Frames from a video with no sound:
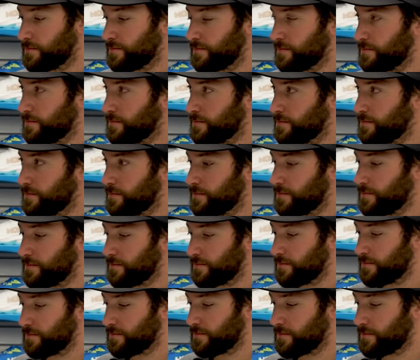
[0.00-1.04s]

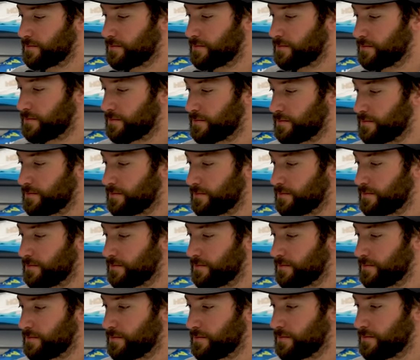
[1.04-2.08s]

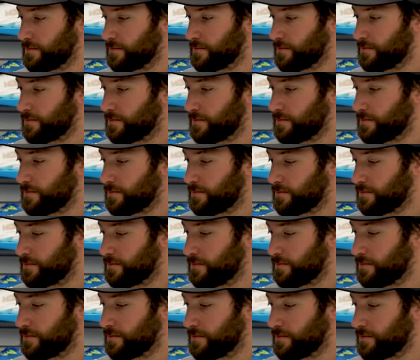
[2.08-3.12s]

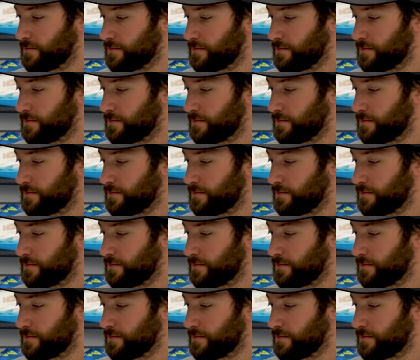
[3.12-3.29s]
This person isn't speaking.